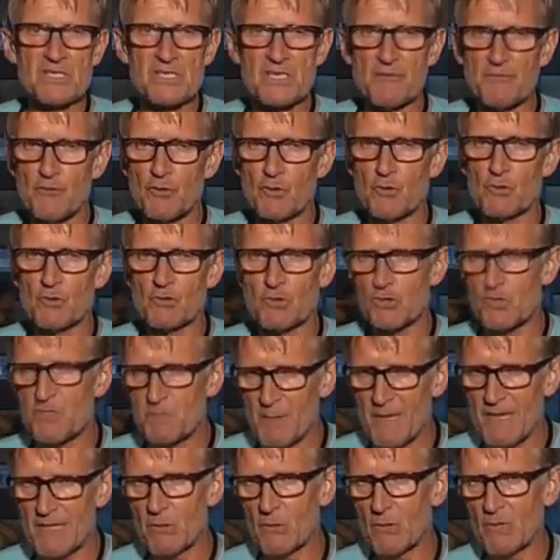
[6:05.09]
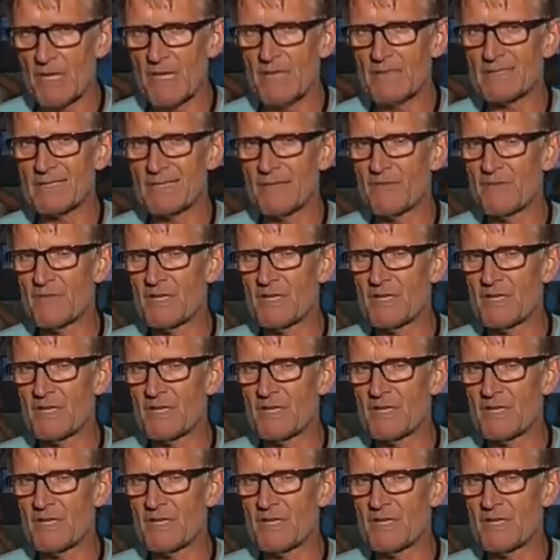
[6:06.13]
difficult to speculate in